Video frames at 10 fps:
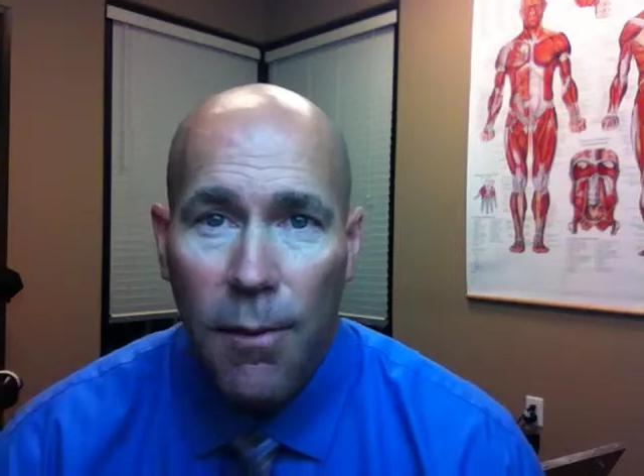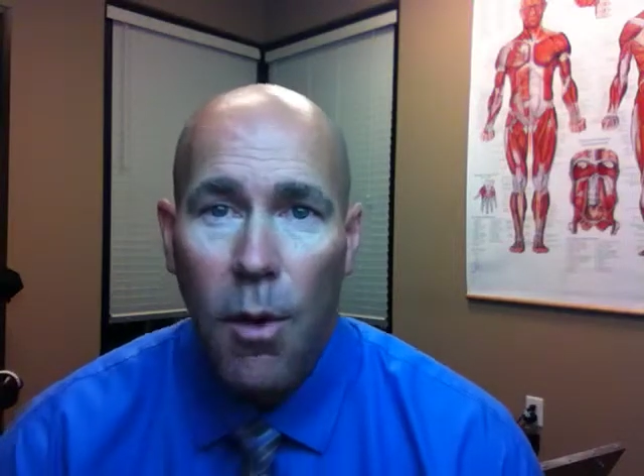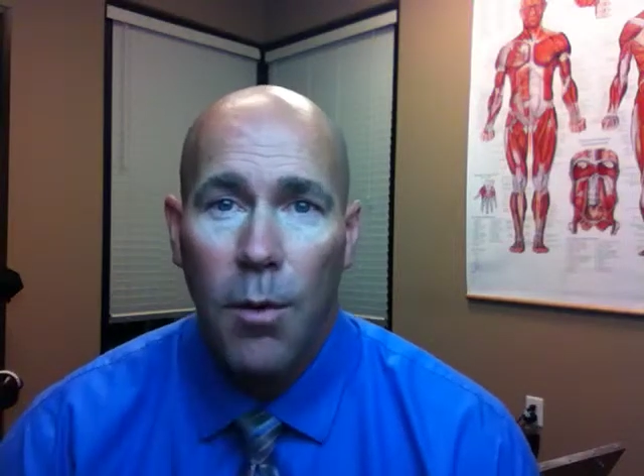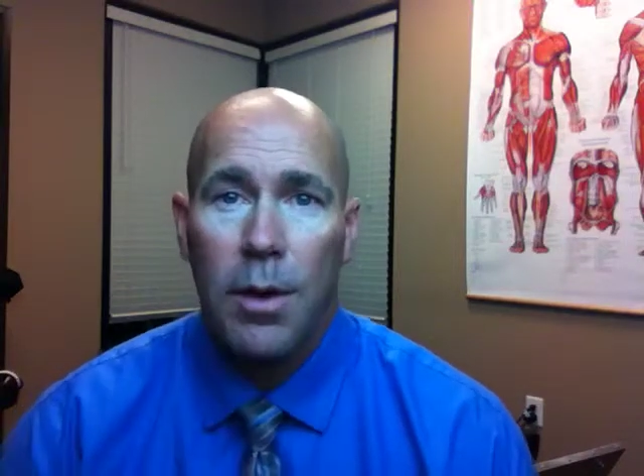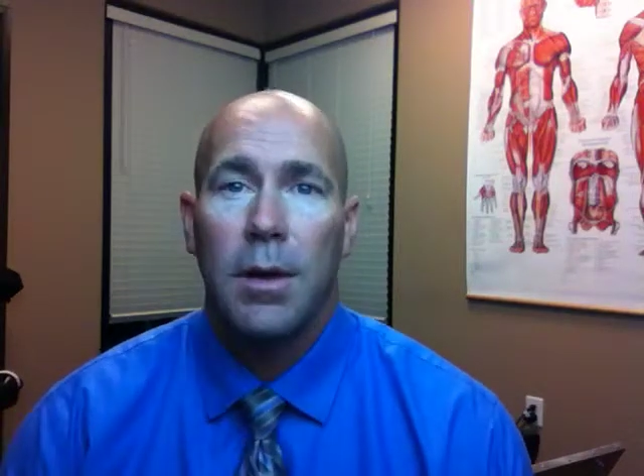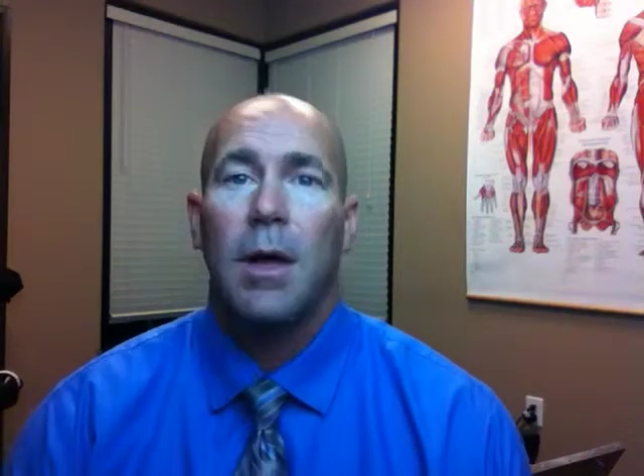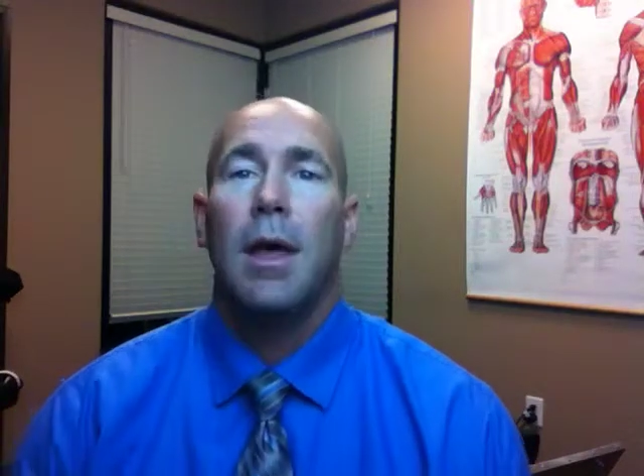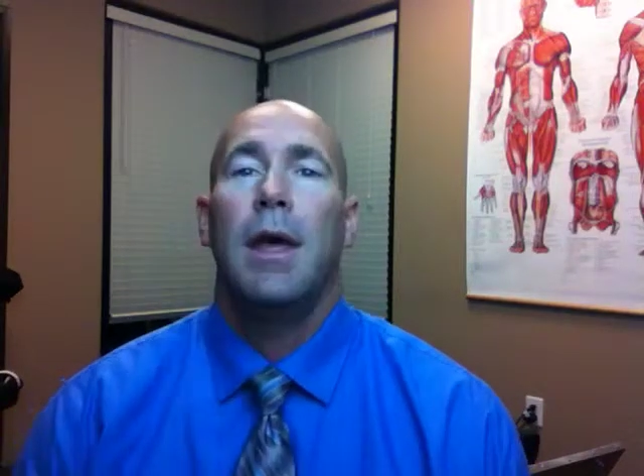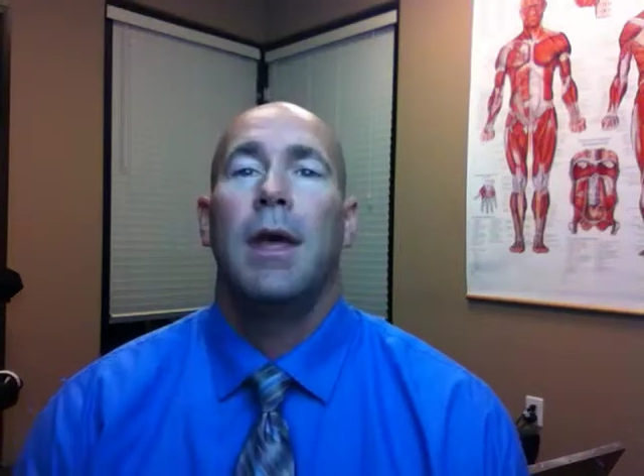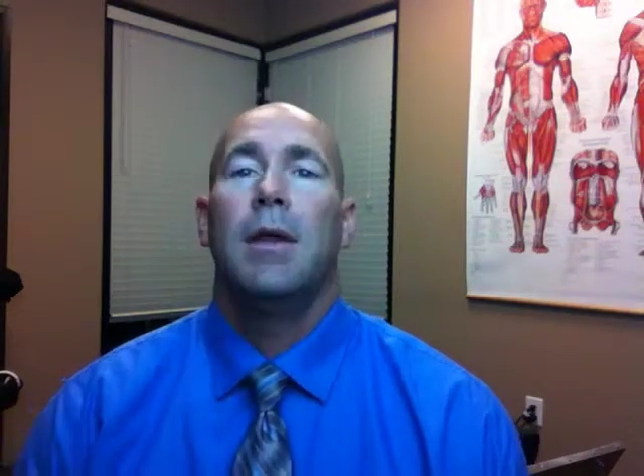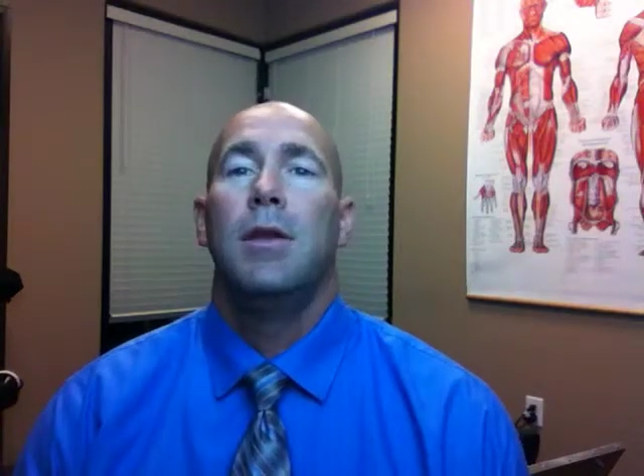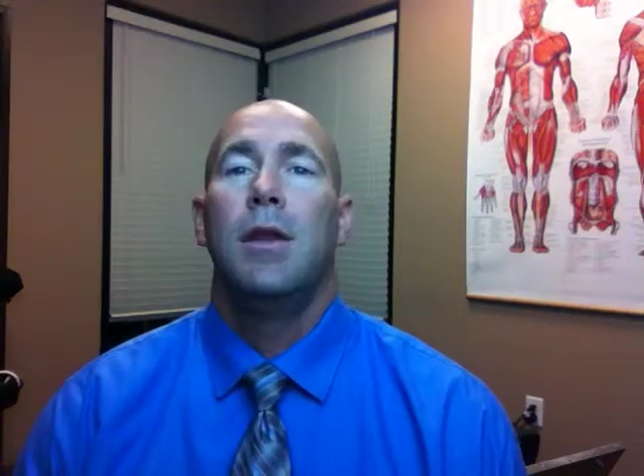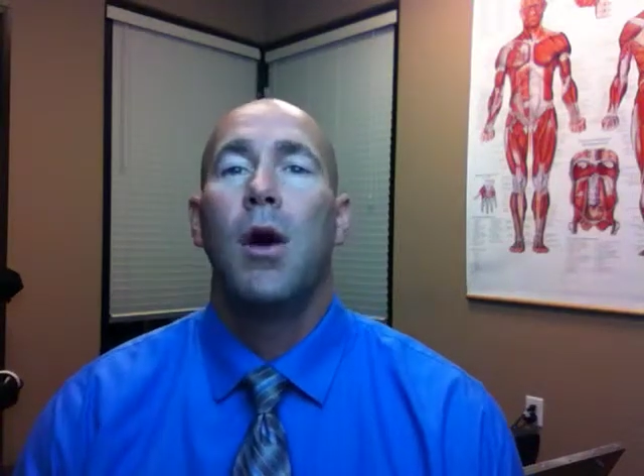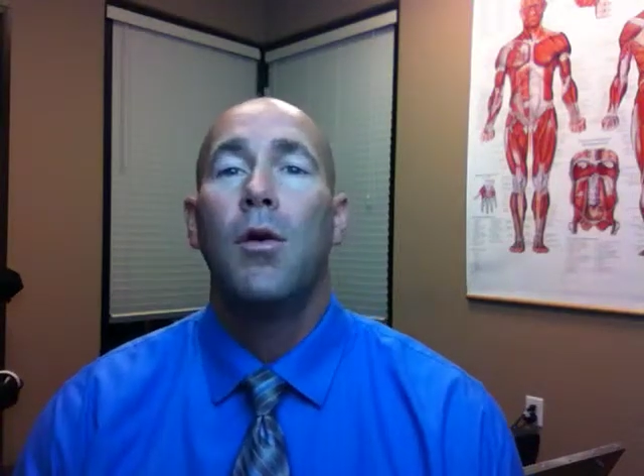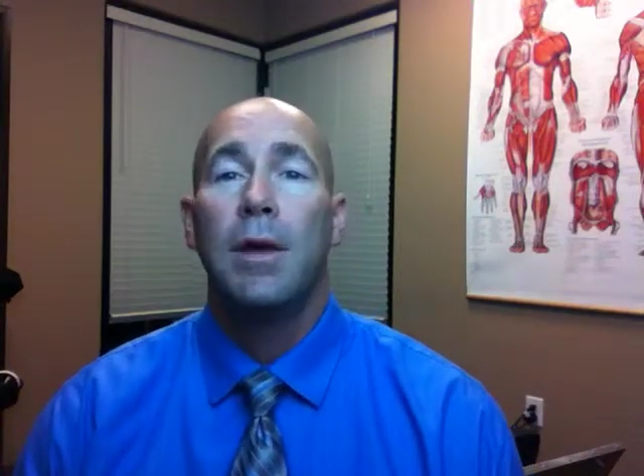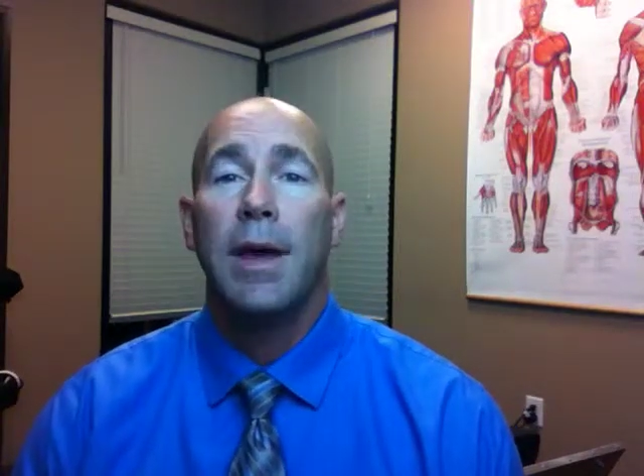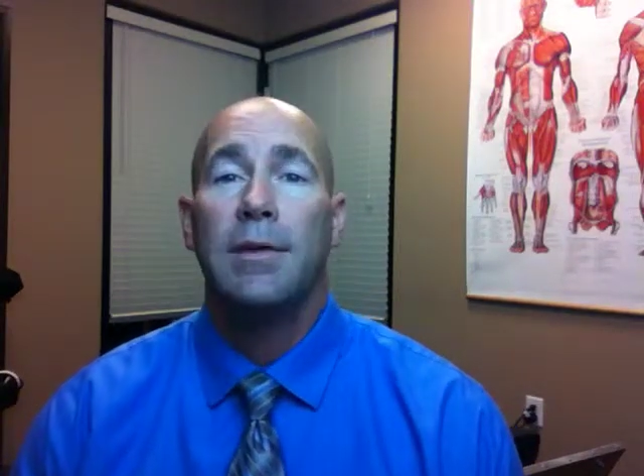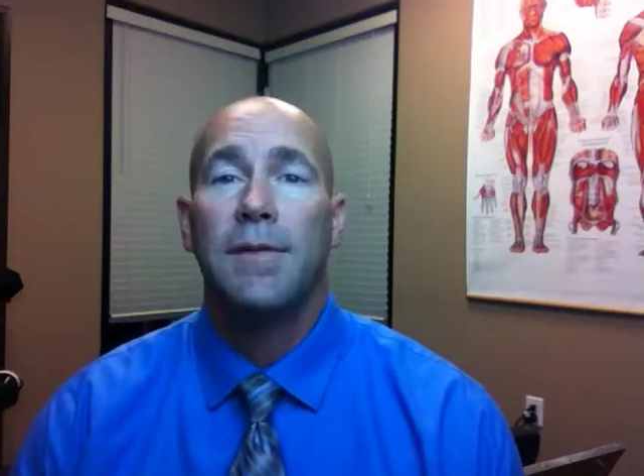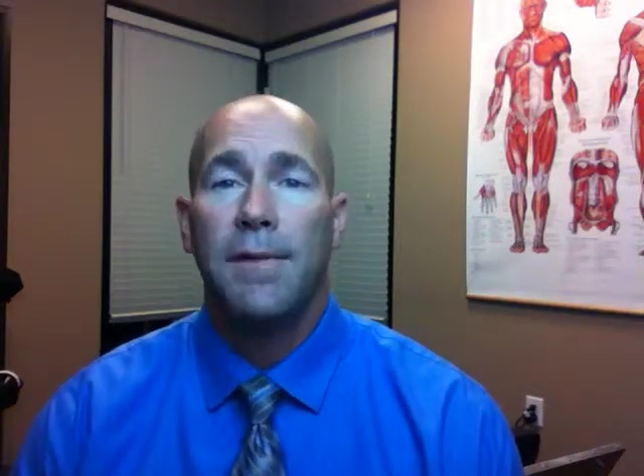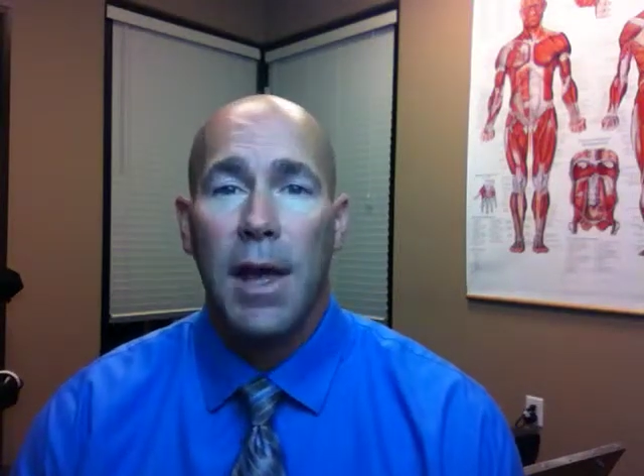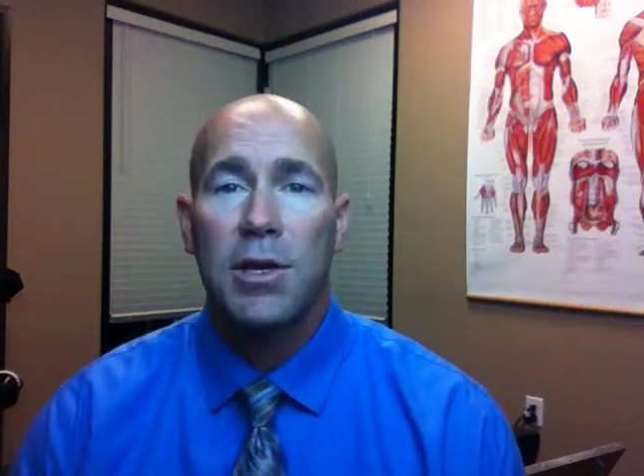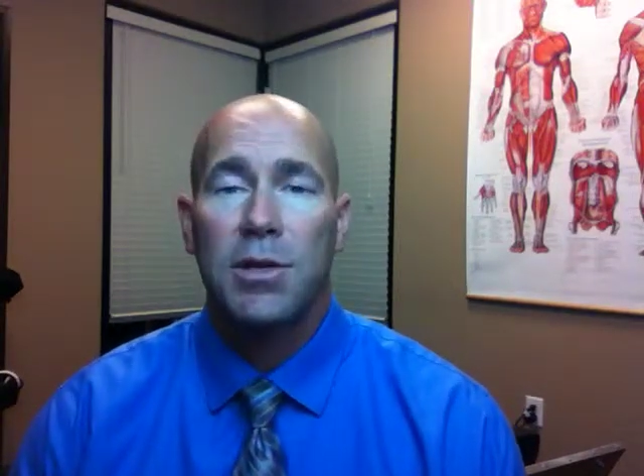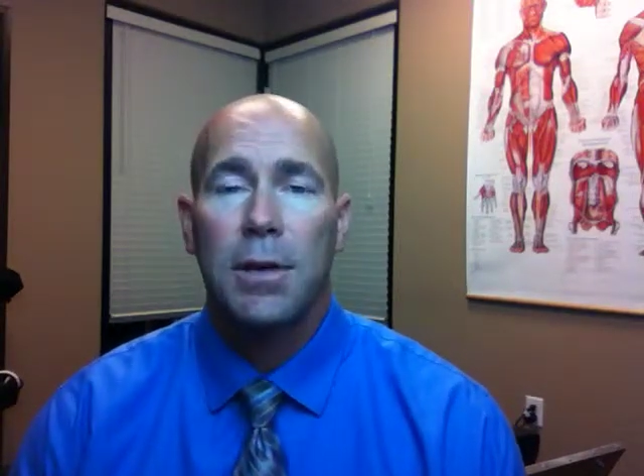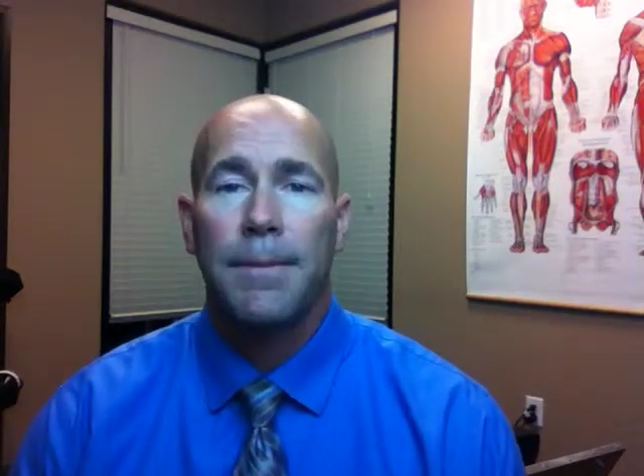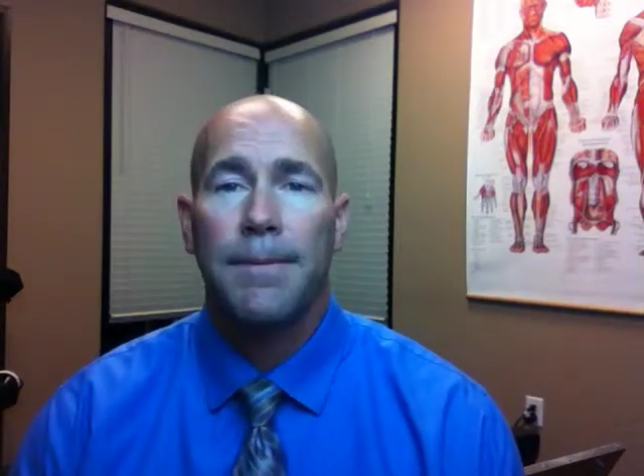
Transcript: forward, known as flexion.